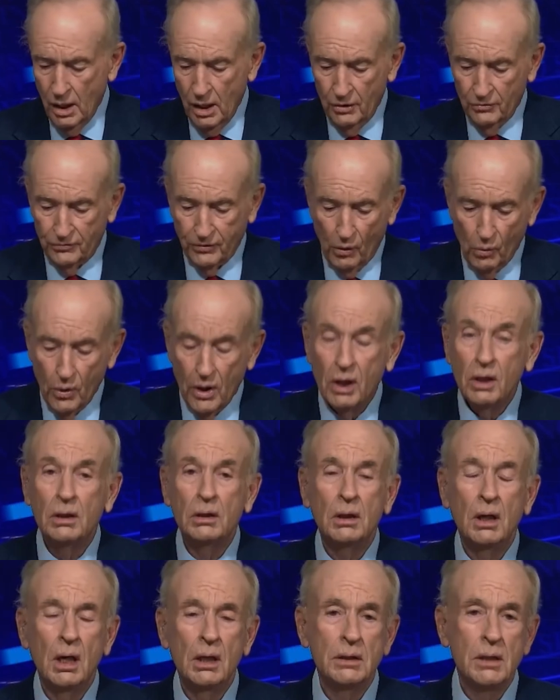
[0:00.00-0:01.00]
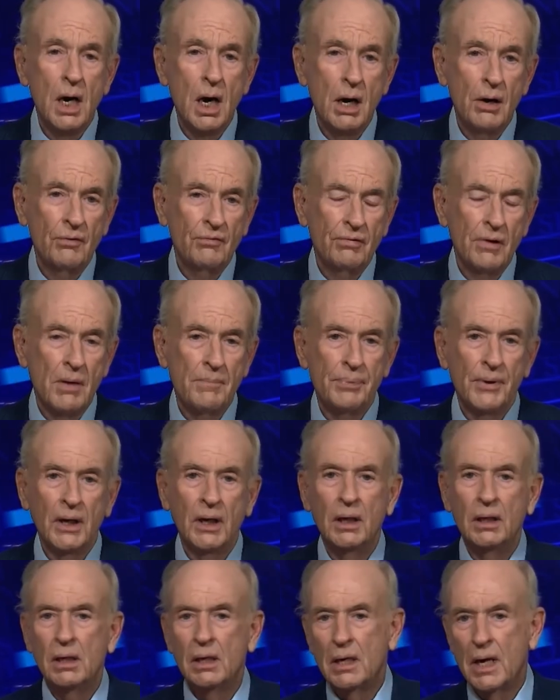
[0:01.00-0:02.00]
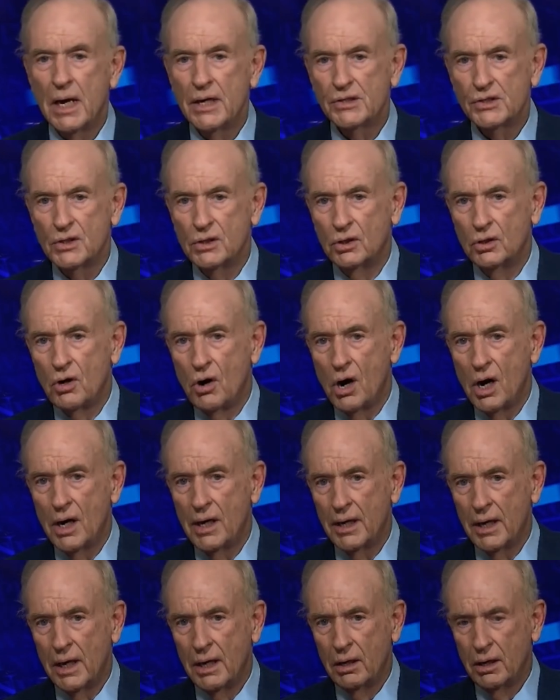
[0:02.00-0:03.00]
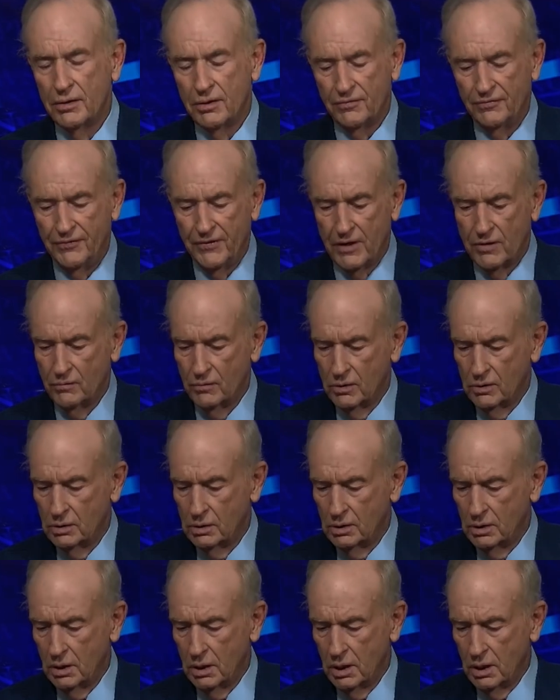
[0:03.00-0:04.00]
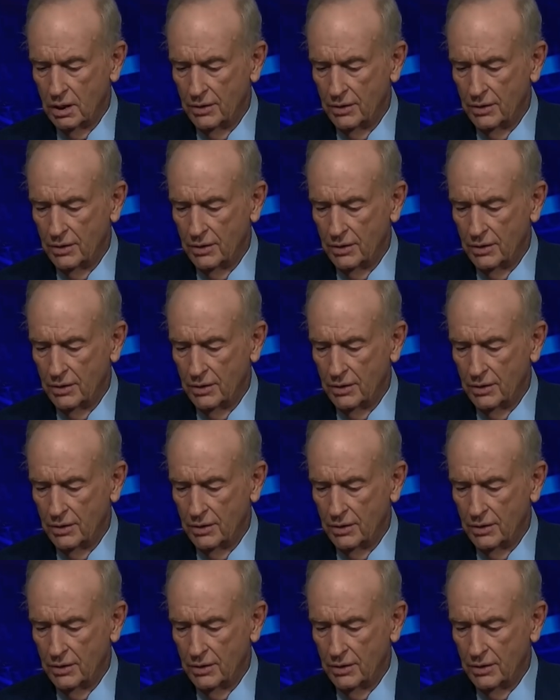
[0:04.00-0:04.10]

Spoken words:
So will Donald Trump bring in the National Guard and other federal